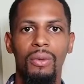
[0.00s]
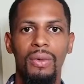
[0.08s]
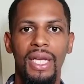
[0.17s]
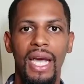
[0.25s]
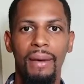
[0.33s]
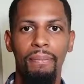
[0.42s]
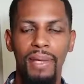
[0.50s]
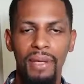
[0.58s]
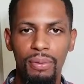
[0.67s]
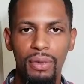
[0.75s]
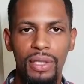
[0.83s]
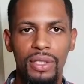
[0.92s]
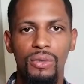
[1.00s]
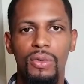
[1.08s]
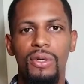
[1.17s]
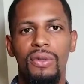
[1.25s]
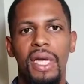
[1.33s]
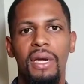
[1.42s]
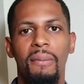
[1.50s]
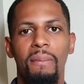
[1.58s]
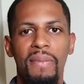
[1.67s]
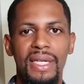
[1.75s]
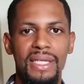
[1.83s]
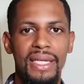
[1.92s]
We got people in this world that are
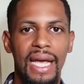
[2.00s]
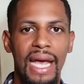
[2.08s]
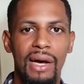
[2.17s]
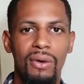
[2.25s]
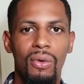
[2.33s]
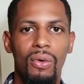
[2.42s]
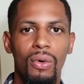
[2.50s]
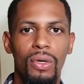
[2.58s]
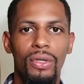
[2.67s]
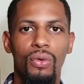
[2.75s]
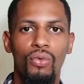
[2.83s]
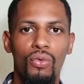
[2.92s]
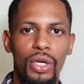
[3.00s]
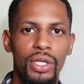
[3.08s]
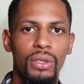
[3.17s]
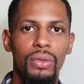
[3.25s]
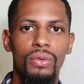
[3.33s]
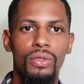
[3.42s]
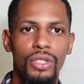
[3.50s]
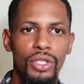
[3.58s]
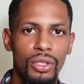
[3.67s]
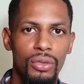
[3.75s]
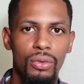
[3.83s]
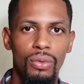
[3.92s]
missing out on the real
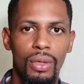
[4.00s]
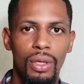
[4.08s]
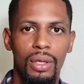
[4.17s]
you.